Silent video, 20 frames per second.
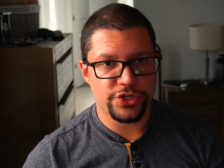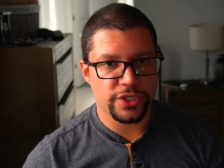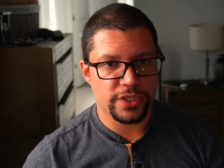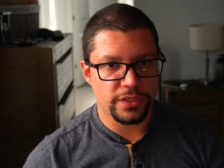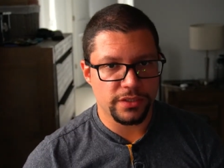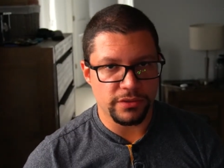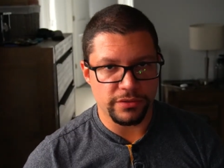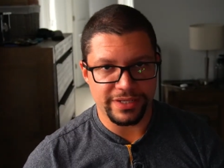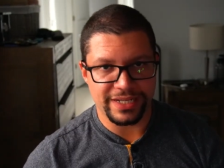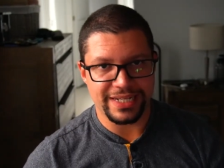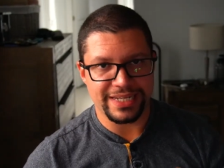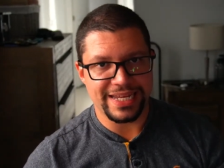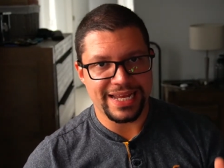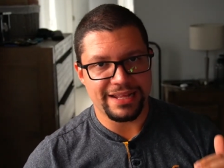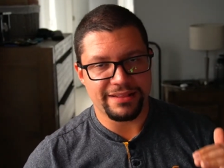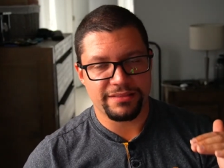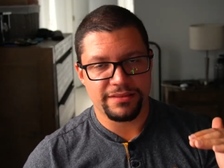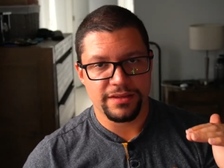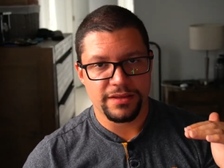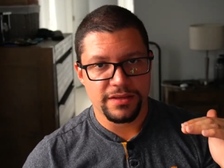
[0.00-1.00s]
You can get
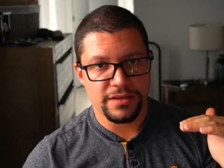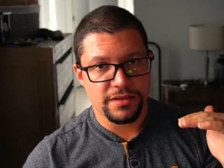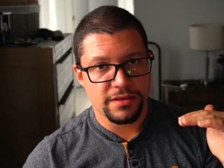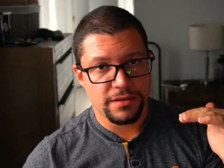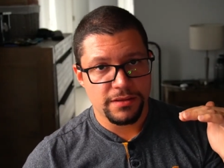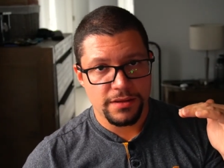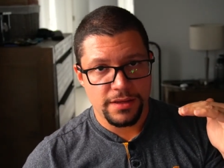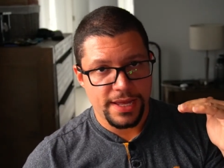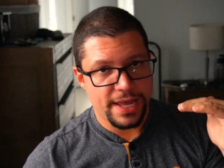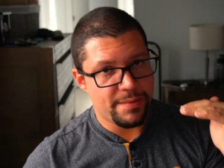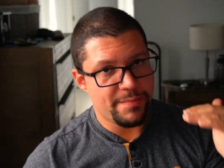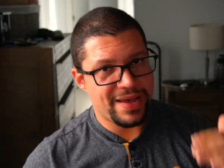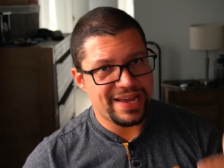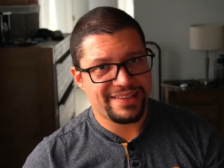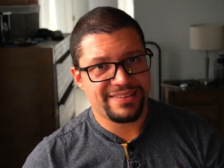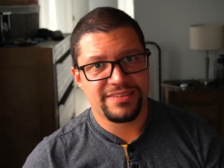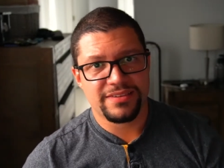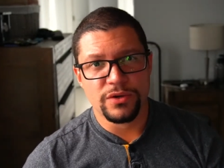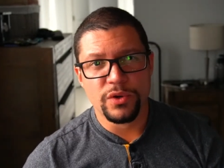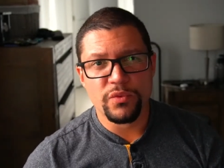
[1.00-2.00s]
MX
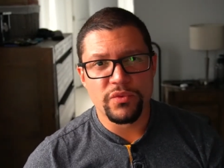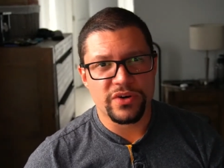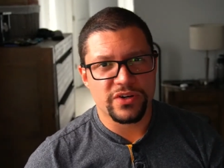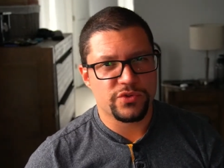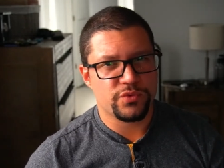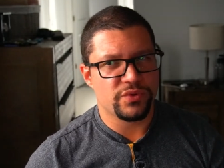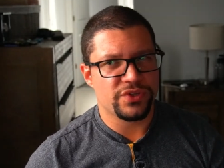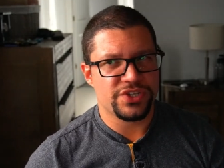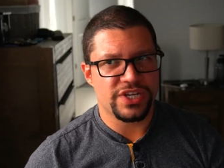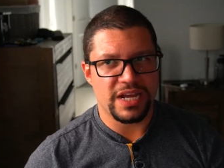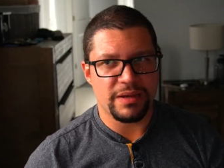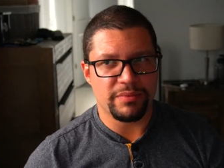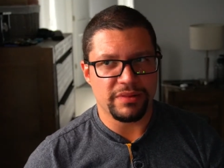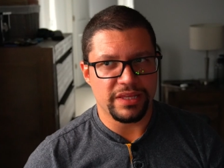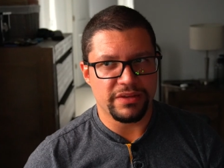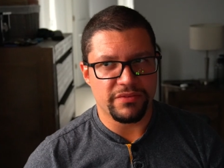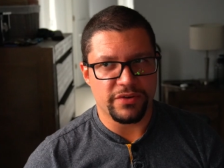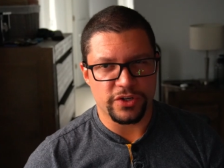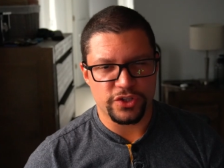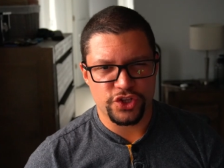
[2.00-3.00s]
Silvers, which I believe are
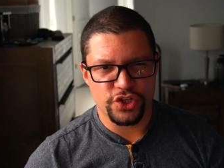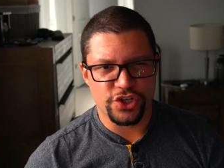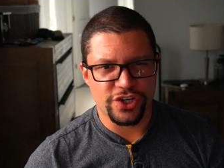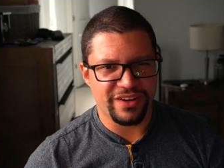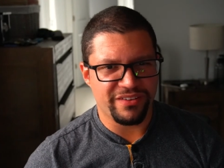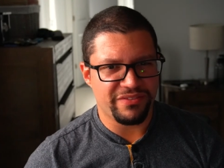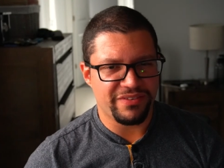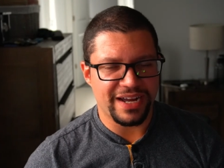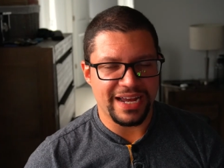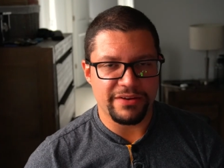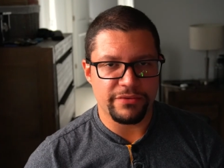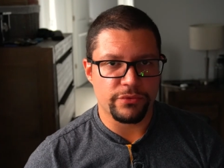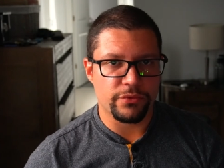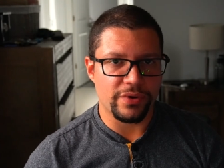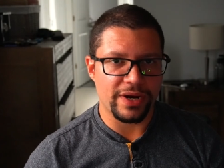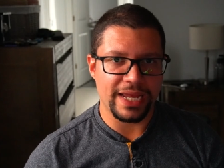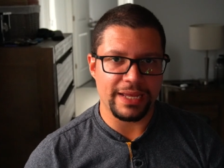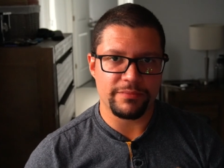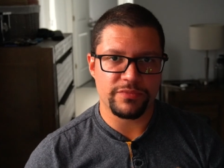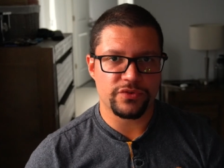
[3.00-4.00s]
35
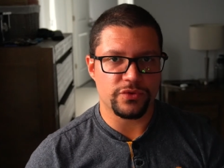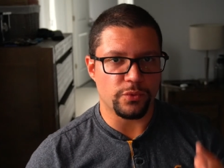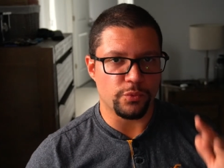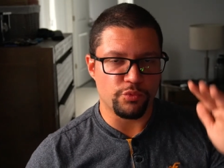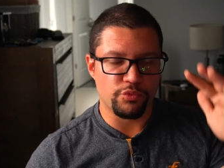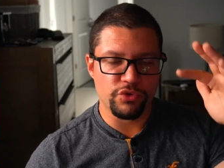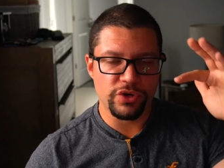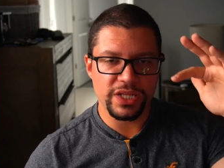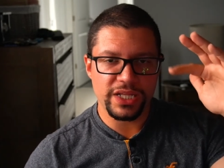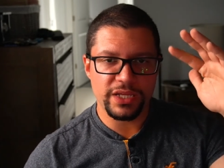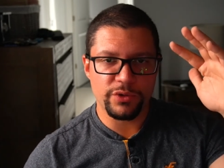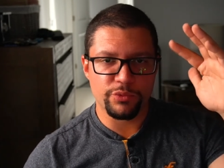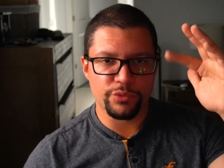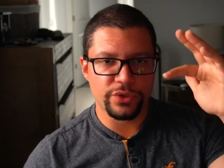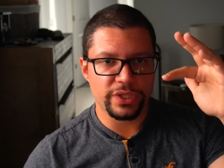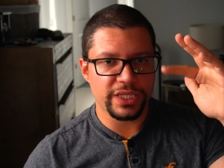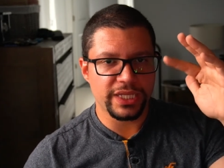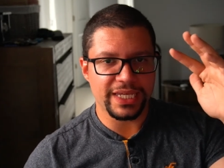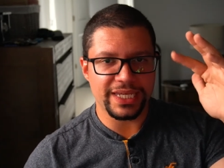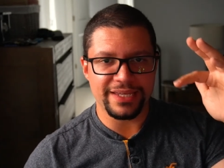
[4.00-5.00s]
grams, so really, really
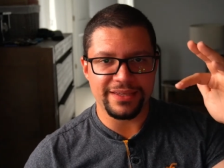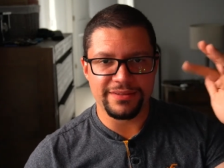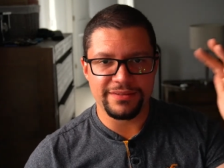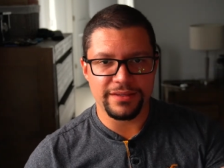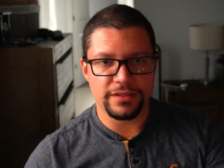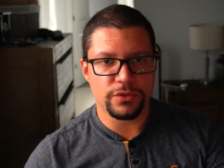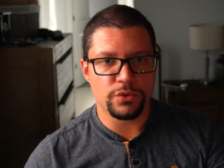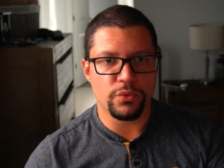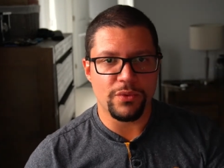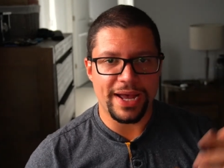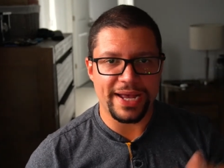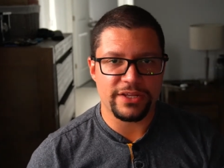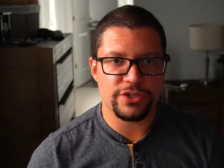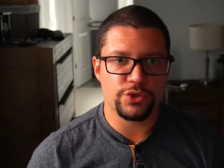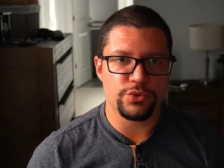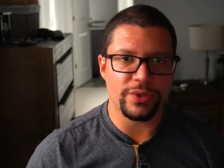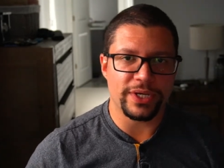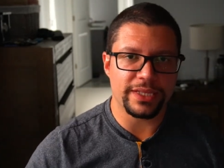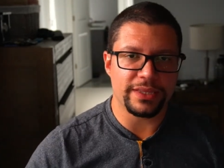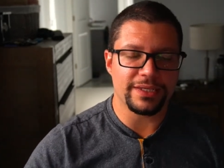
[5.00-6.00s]
easy to actuate
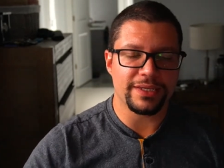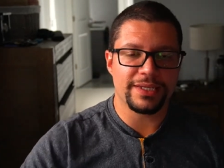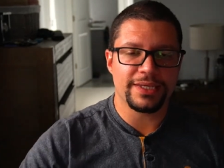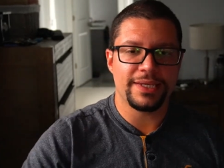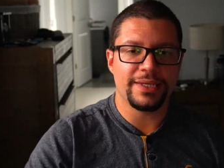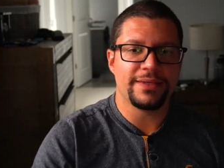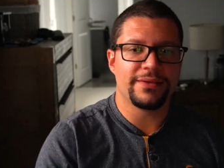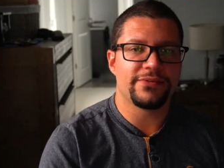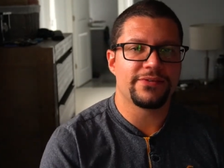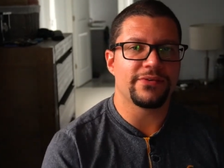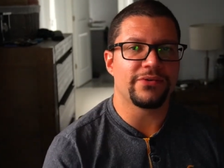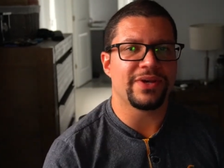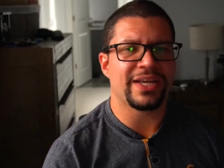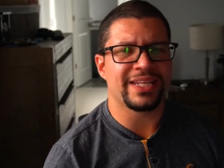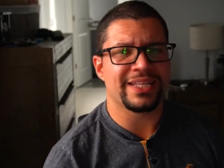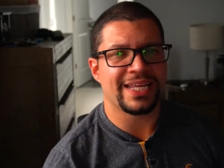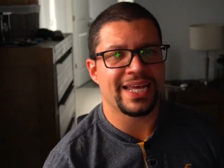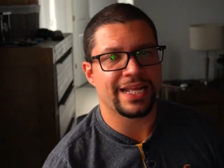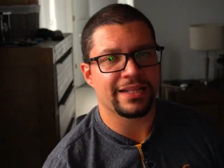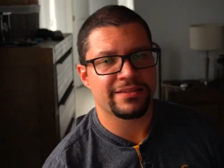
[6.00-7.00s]
the keys. You can
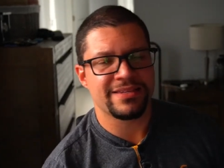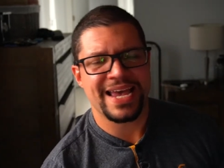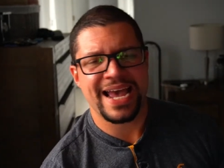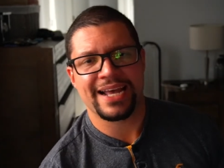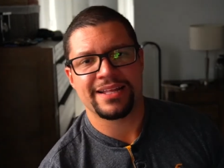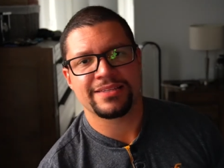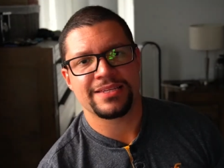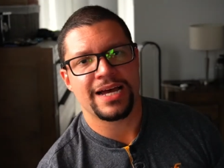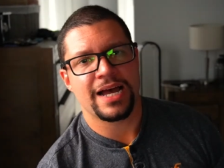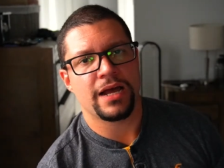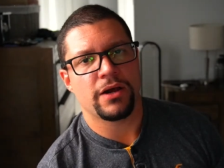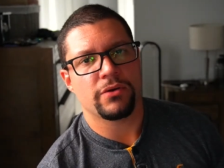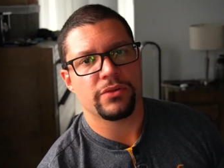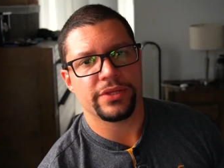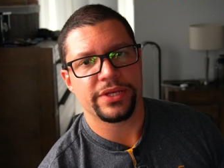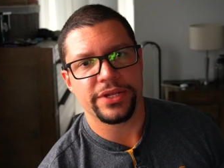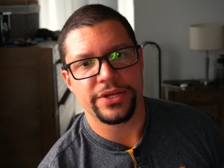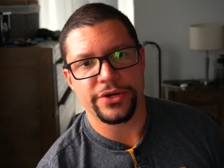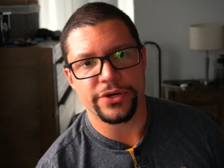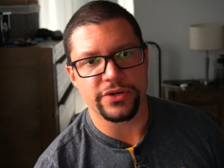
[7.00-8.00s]
get tactile
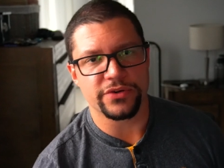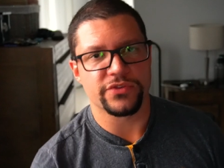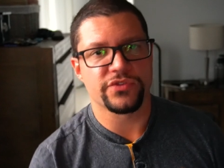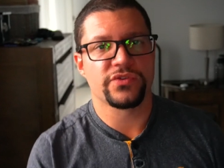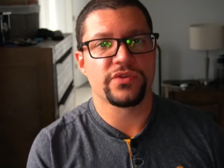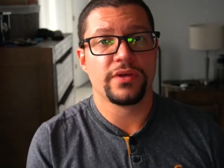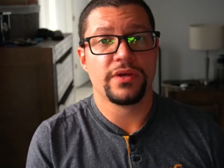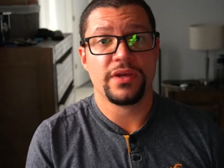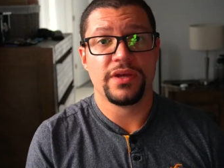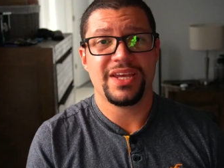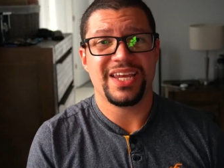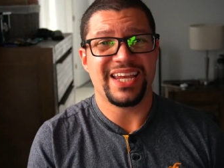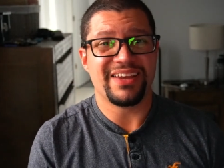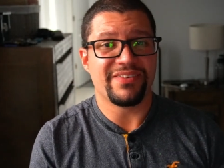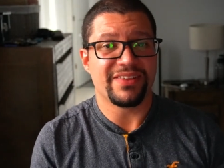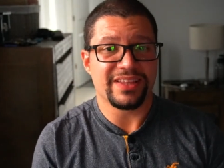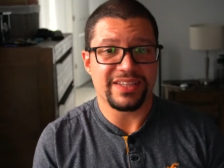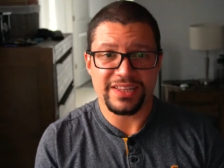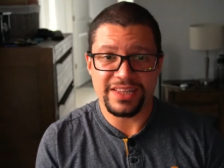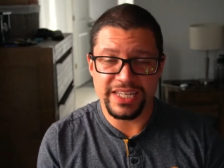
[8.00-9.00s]
linears, even
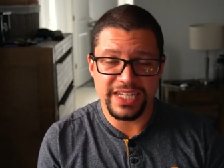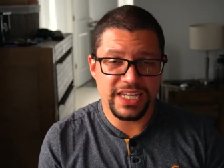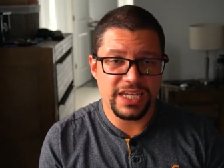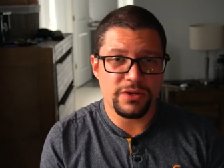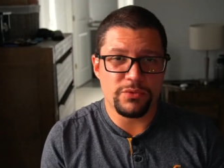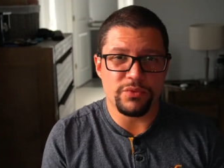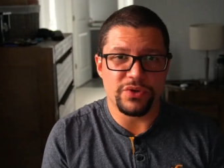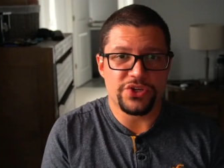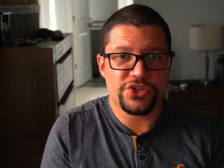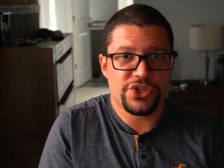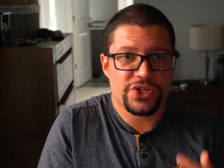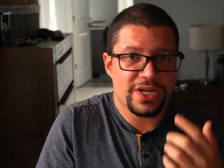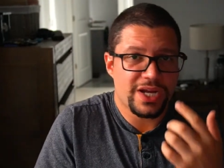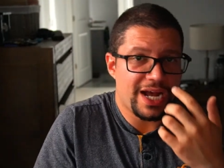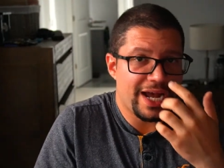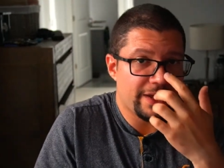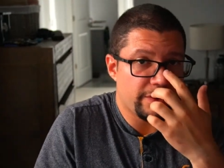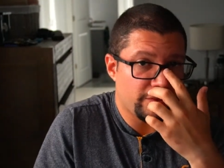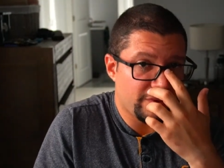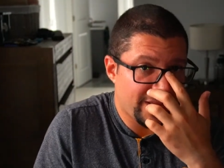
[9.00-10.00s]
clicky, which I don't
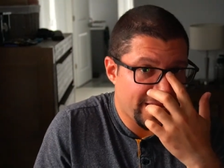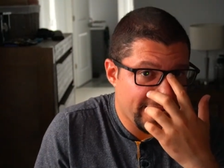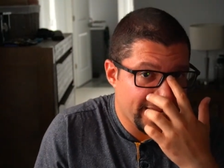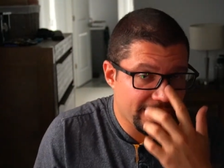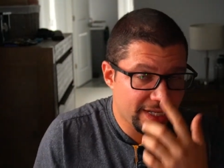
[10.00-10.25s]
like.